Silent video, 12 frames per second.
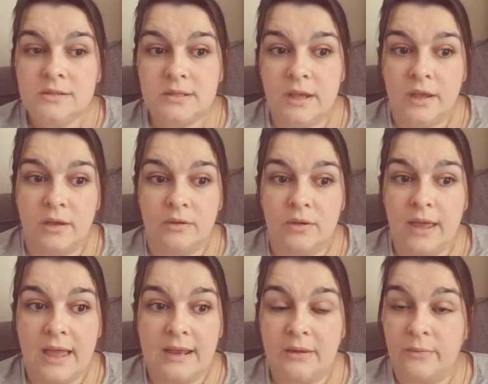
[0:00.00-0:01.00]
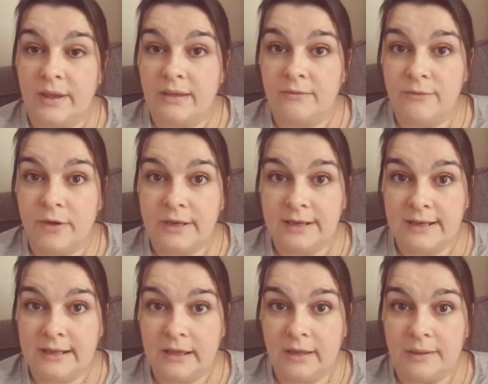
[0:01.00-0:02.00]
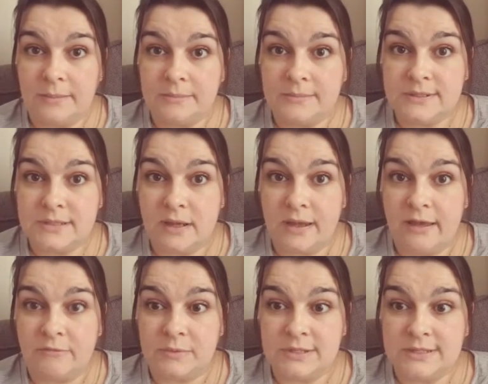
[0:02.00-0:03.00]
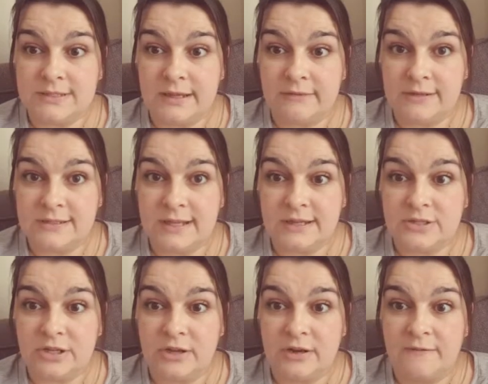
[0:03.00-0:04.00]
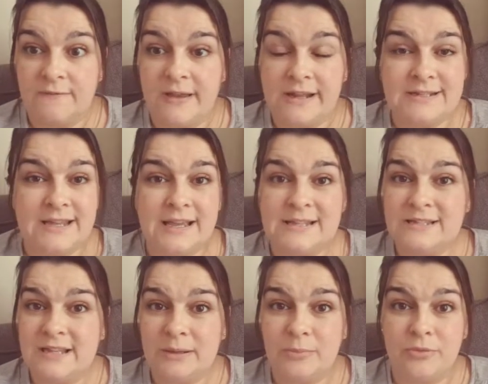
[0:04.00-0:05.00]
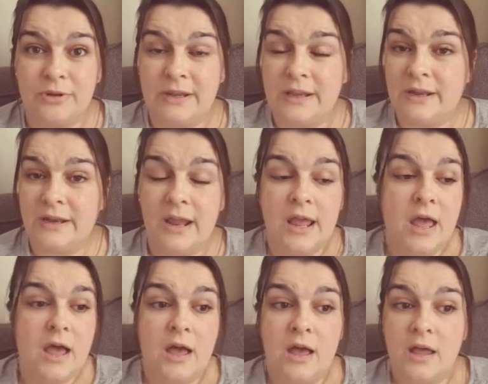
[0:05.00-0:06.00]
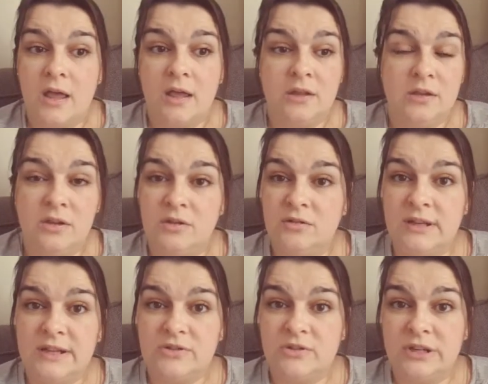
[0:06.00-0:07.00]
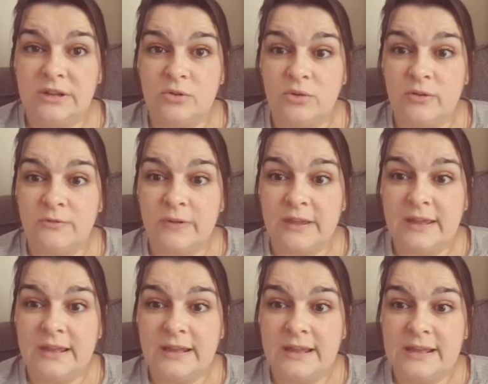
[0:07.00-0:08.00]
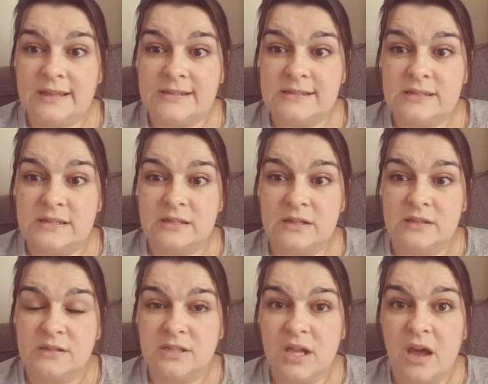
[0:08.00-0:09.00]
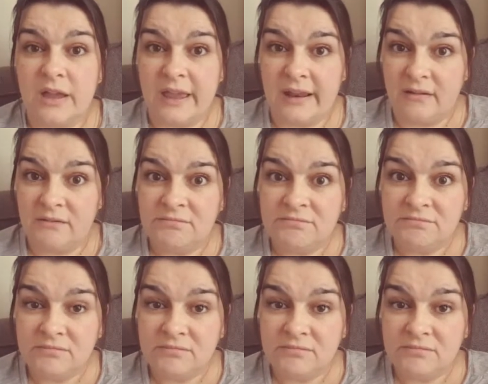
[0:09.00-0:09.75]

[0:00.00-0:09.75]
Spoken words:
So anyway, finally comes that I have my cesarian section. Fantastic, brilliant. You literally, all you feel is the tugging.